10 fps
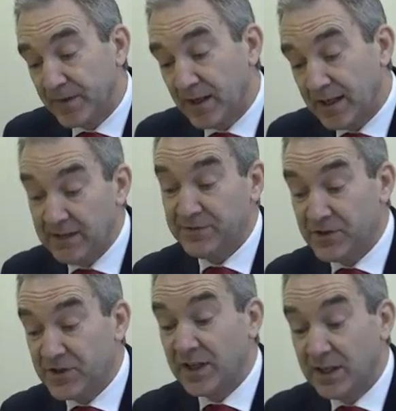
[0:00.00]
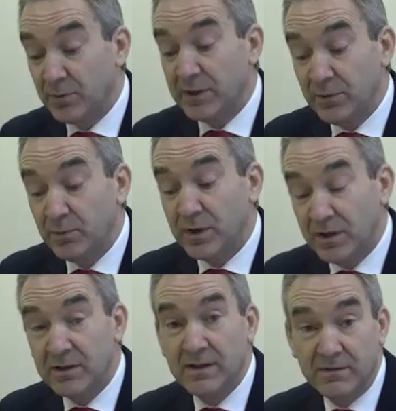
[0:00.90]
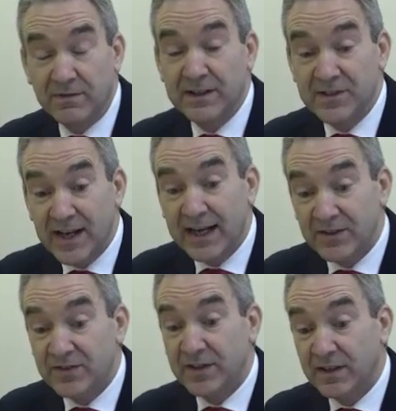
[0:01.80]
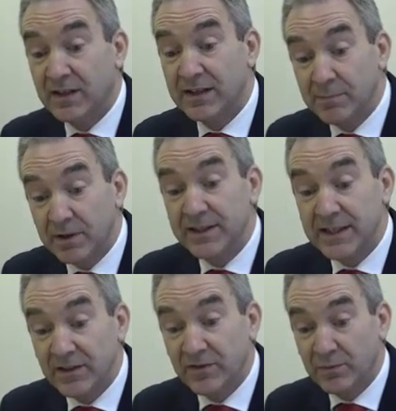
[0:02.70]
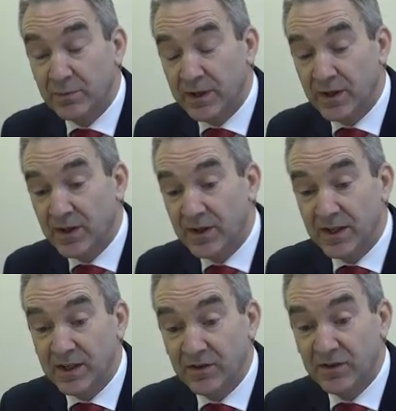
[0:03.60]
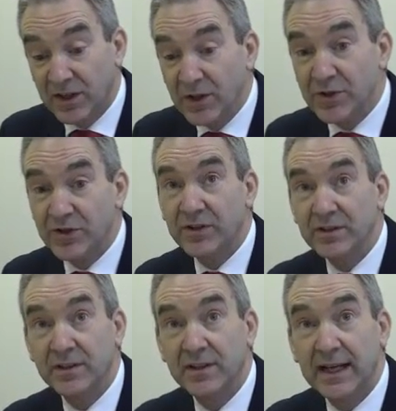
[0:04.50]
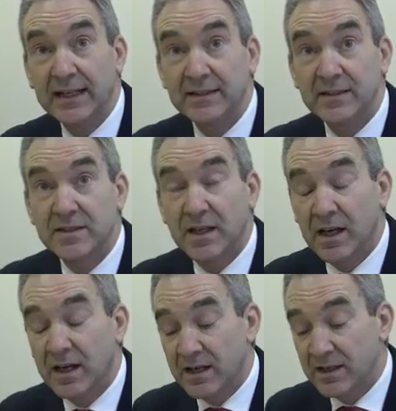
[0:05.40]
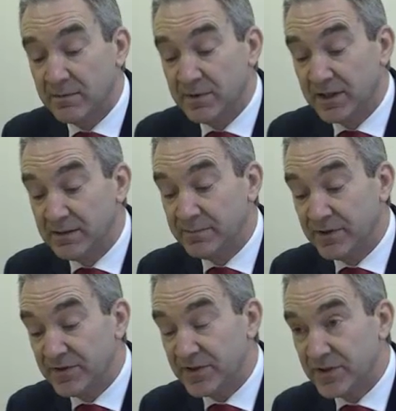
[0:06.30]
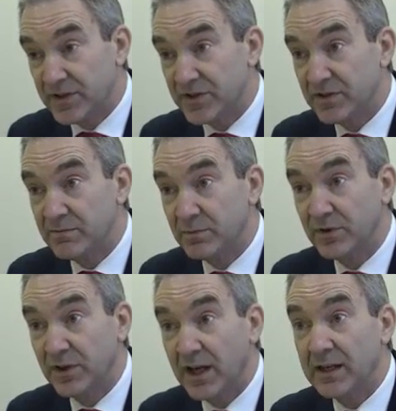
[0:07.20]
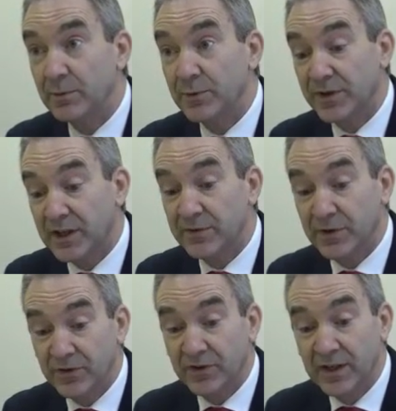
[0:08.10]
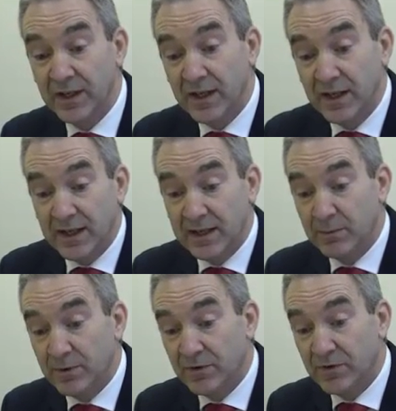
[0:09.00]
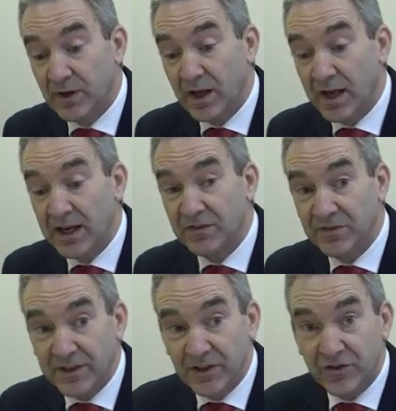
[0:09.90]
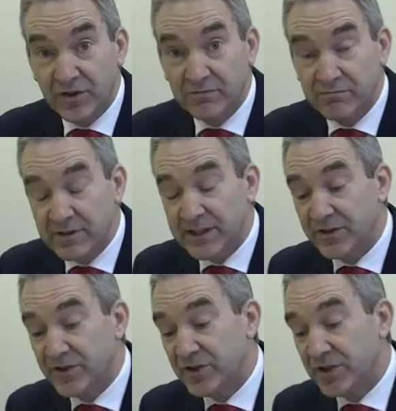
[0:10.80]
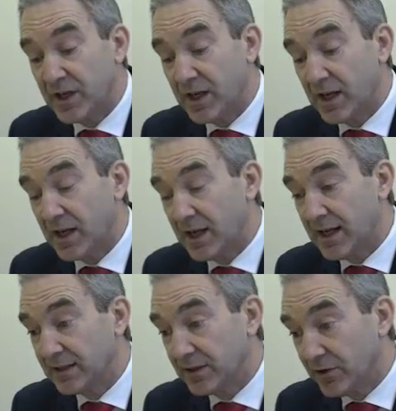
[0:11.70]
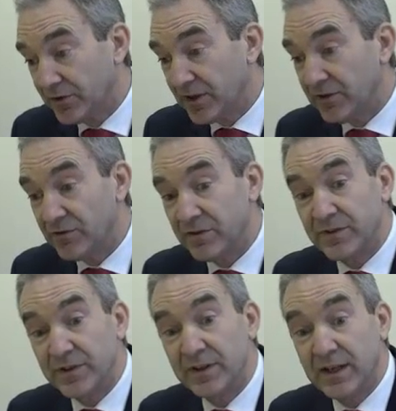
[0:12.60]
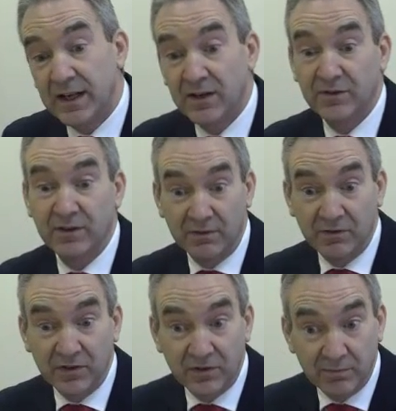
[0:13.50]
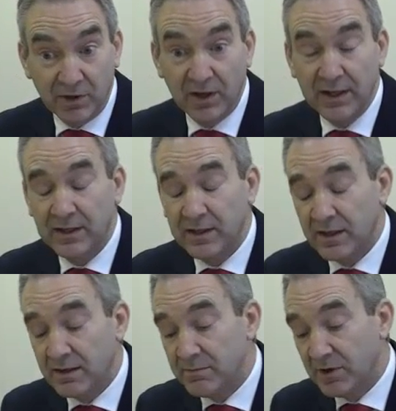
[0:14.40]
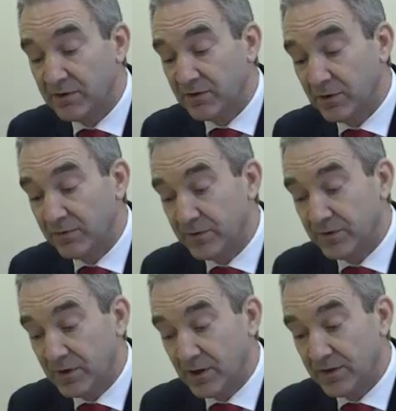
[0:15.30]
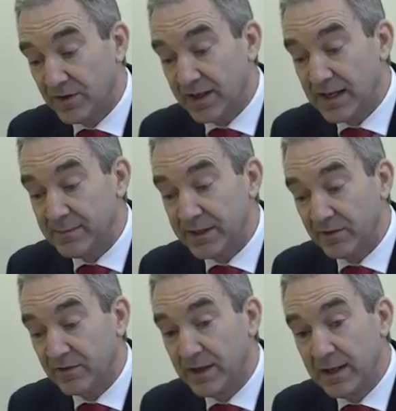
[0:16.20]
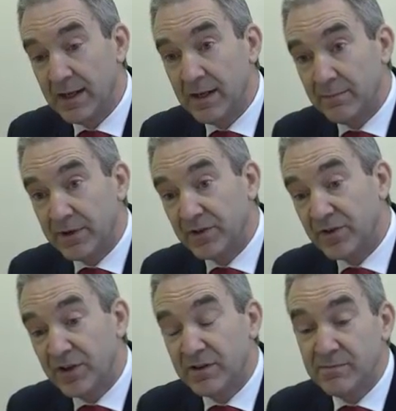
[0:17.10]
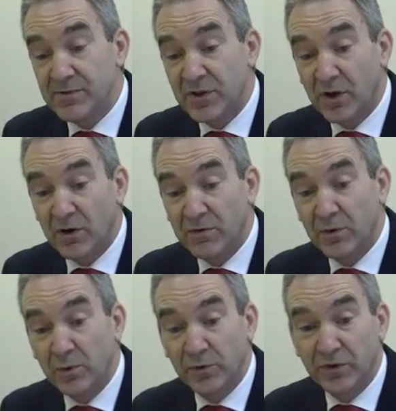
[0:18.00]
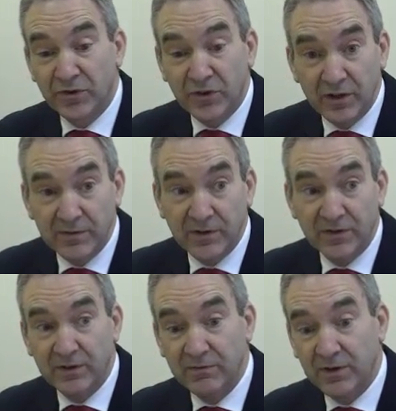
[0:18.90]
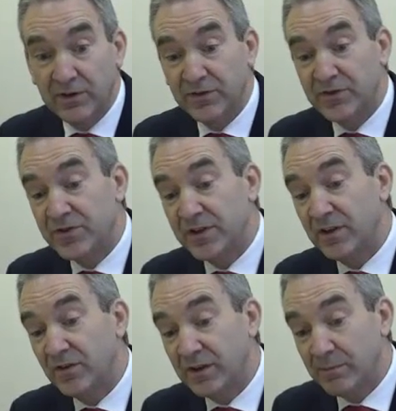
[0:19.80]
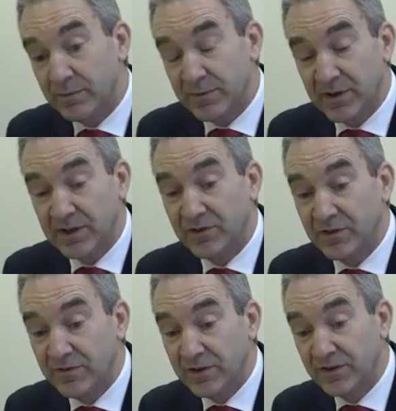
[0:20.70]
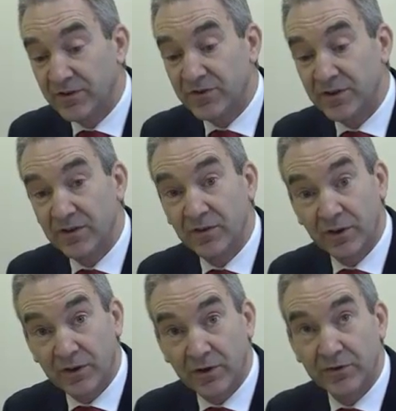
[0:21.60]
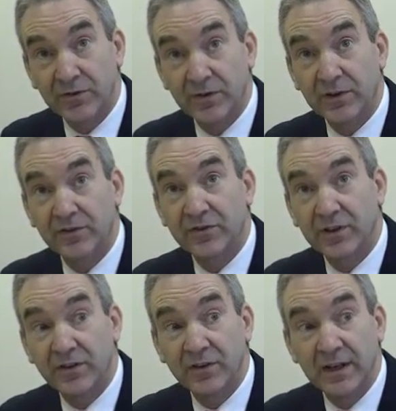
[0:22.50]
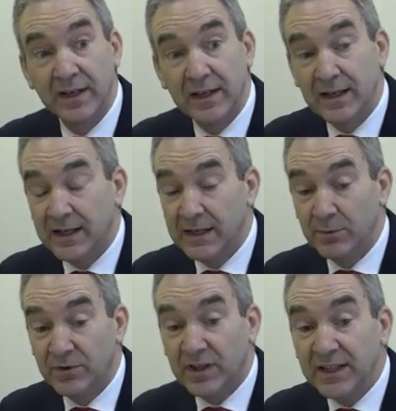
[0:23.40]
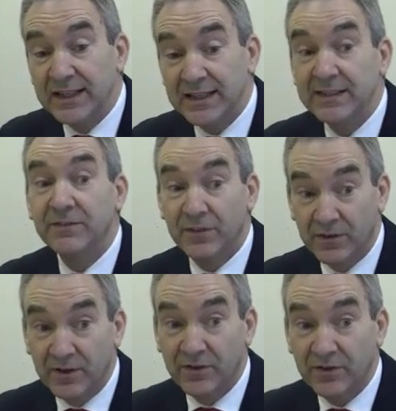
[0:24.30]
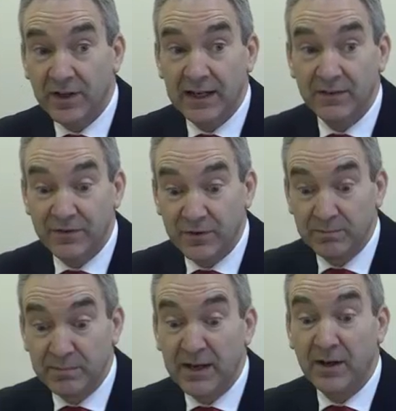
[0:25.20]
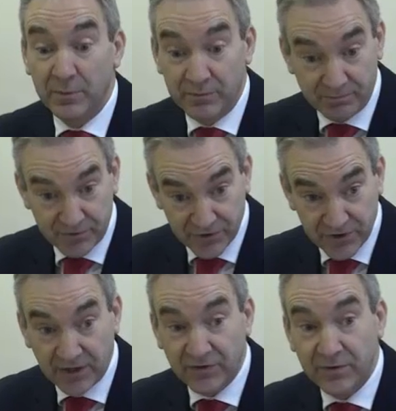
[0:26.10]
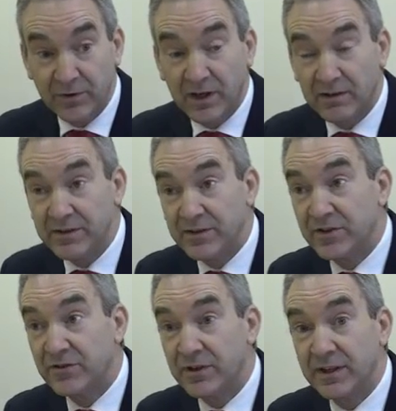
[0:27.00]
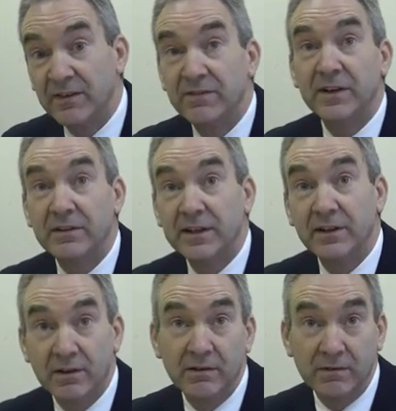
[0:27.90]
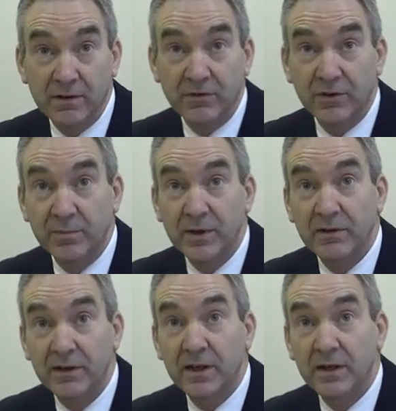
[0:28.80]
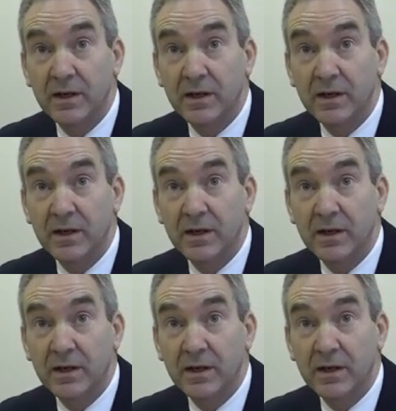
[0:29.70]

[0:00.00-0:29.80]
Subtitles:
I have to say we were fantastically pleased with the solution that the Merlin business system was able to give us. It was as feature rich and content driven as a system like Microsoft Dynamics, but in terms of all the service advantages, the implementation advantages and the cost advantages, it was clearly for us and I would suggest for our industry a very superior